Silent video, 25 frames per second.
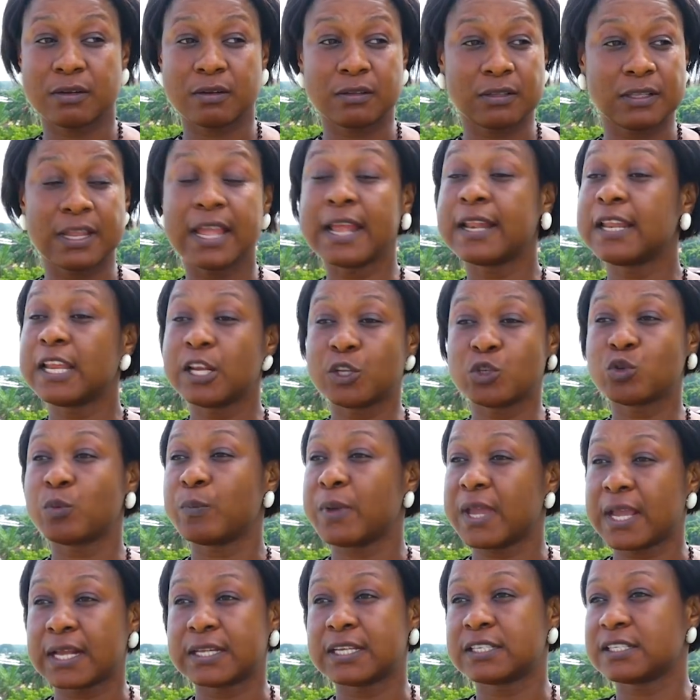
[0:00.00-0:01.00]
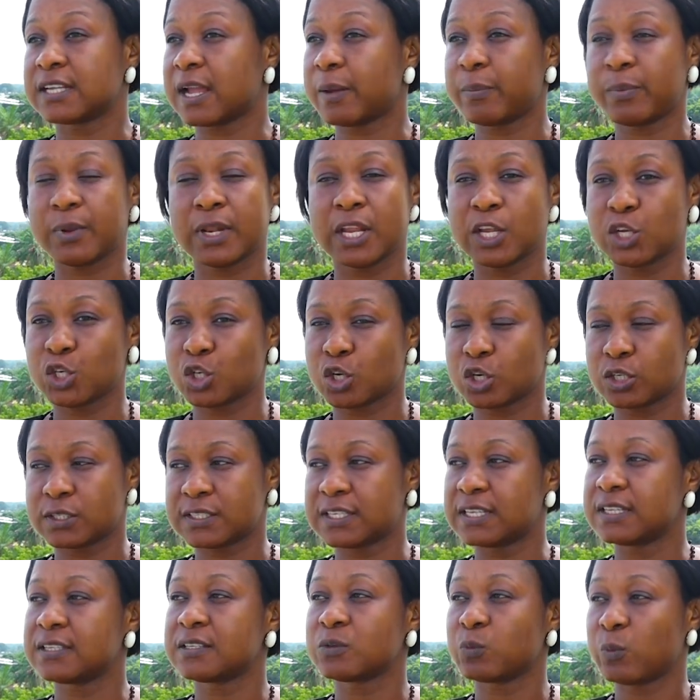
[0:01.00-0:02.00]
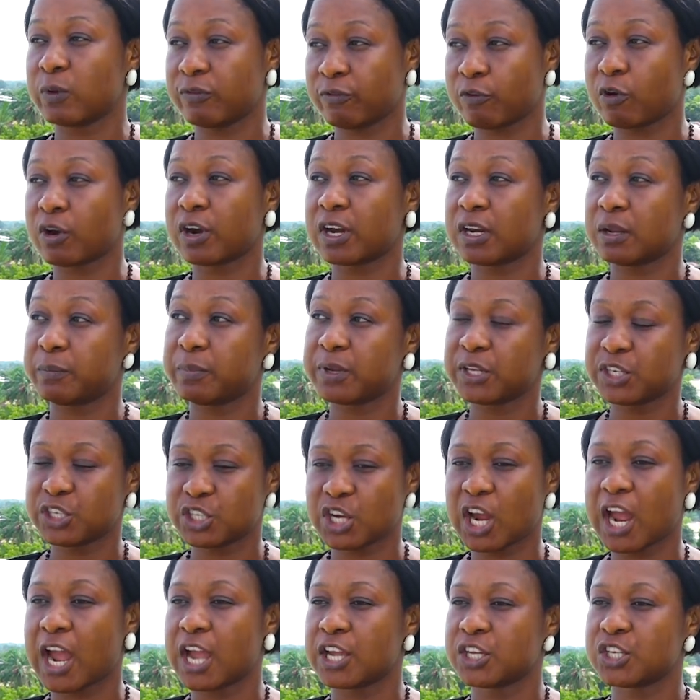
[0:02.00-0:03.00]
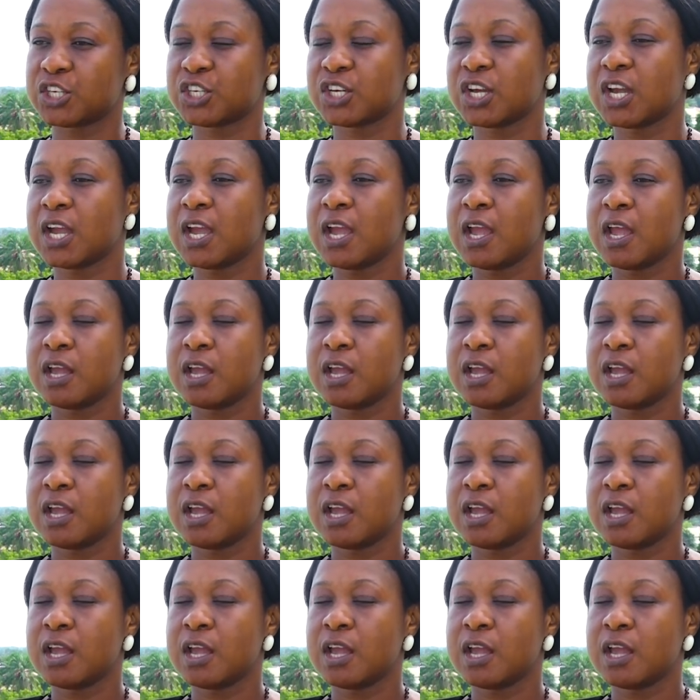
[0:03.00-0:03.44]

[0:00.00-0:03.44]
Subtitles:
they need to make a determination since we've already been charged.